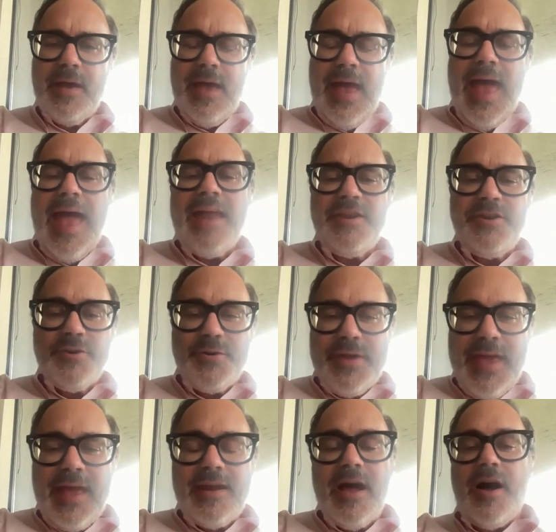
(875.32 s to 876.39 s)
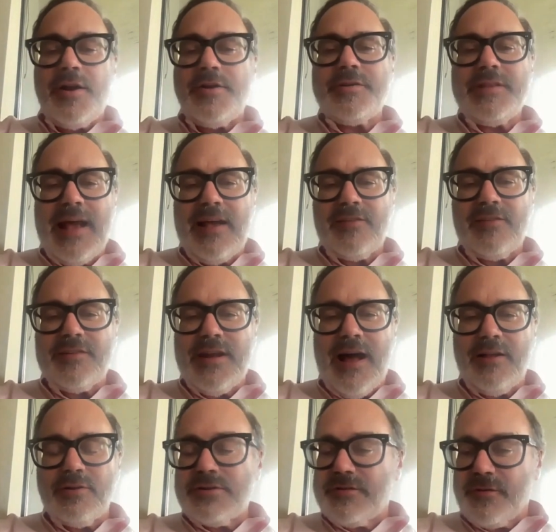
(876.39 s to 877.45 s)
And you'll get
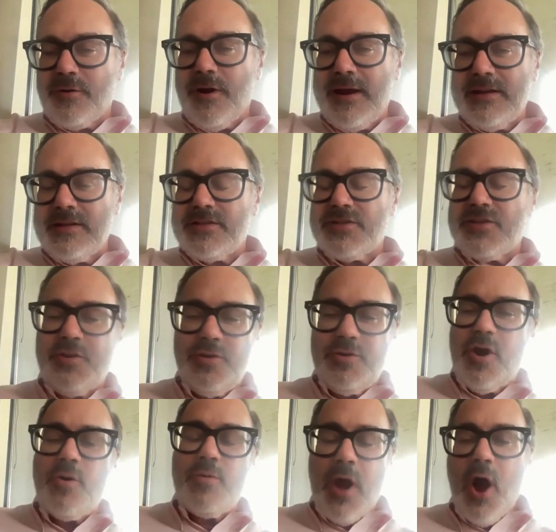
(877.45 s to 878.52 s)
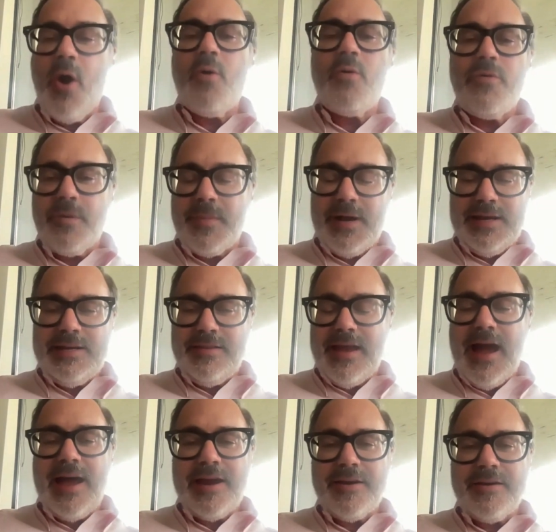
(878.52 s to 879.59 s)
$100,000 of credit. So you don't owe the money to the
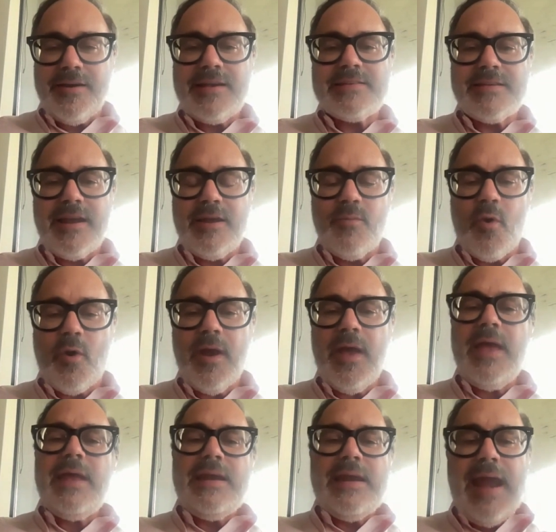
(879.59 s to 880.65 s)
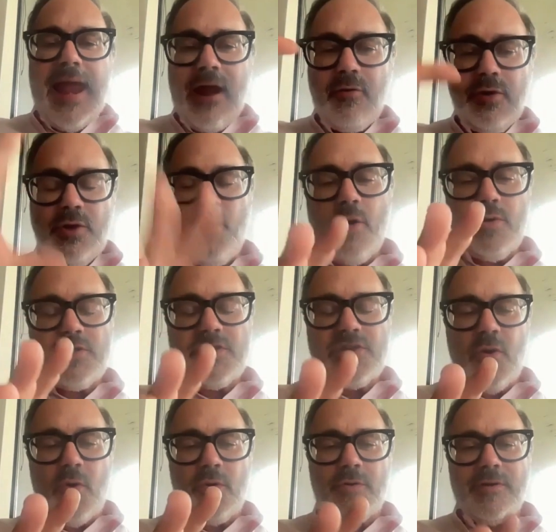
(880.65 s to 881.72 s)
IRS anymore. Now you own a
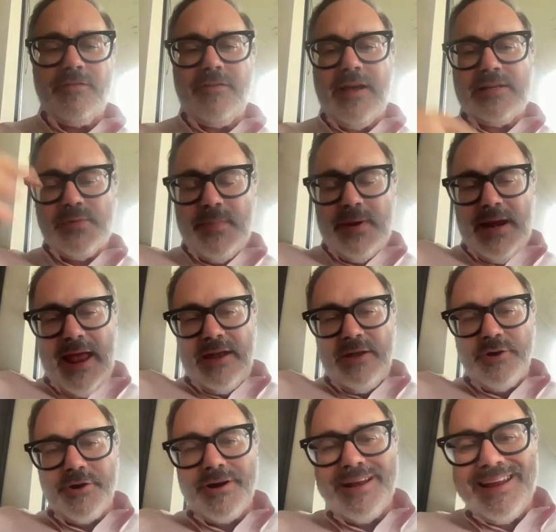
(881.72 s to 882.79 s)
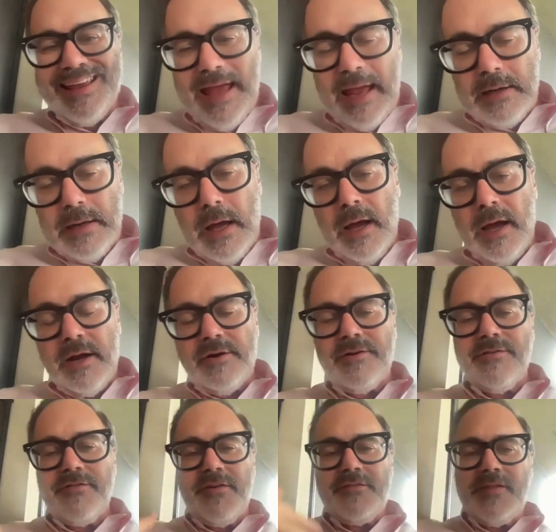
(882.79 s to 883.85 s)
solar investment and you're going to get
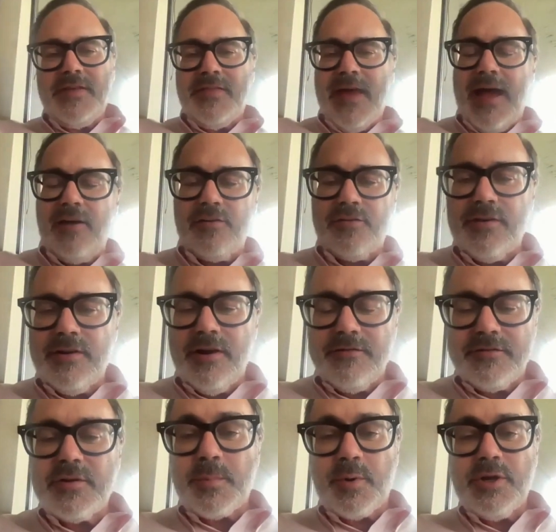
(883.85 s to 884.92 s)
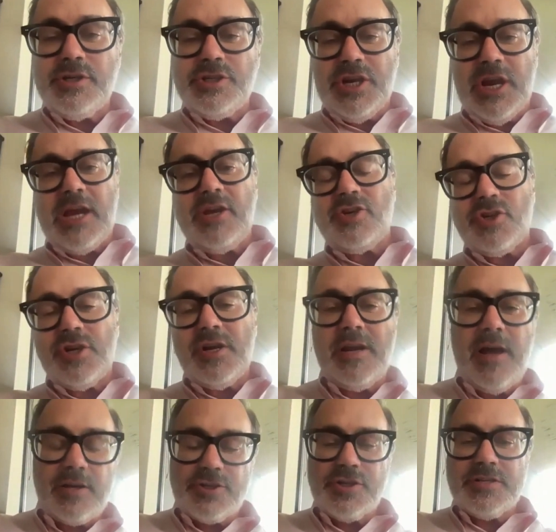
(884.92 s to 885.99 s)
$150,000 of depreciation
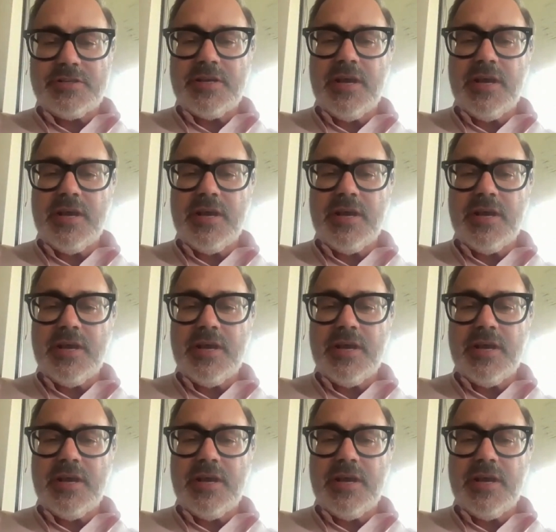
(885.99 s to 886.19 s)
deductions